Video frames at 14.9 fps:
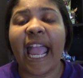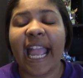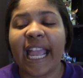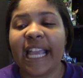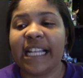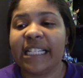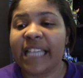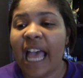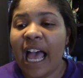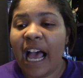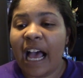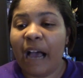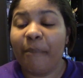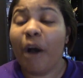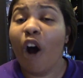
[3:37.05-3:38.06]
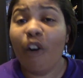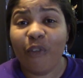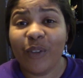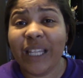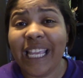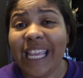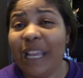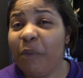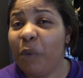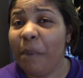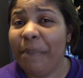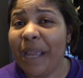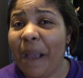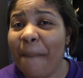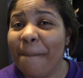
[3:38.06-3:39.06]
and hopefully it will
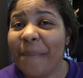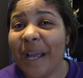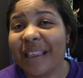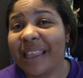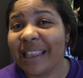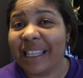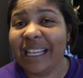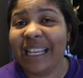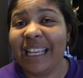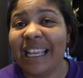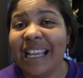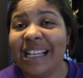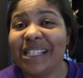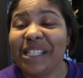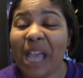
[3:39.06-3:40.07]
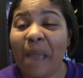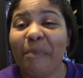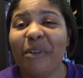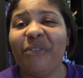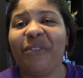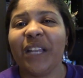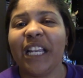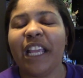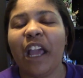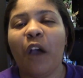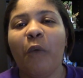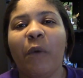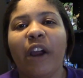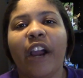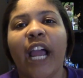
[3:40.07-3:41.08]
be a monthly type of
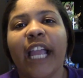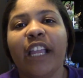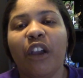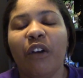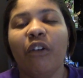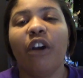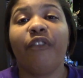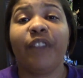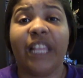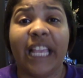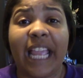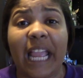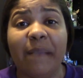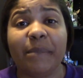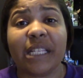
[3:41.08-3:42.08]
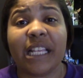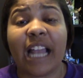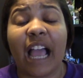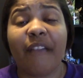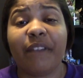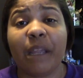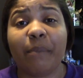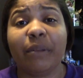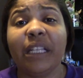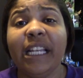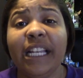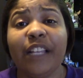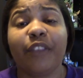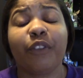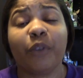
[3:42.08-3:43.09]
video where I go over the games that I've
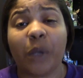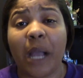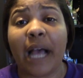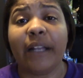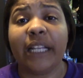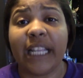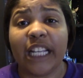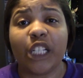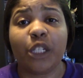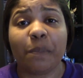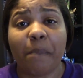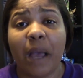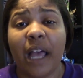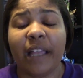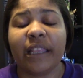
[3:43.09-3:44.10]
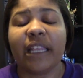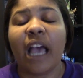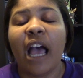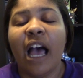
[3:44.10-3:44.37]
completed throughout each month.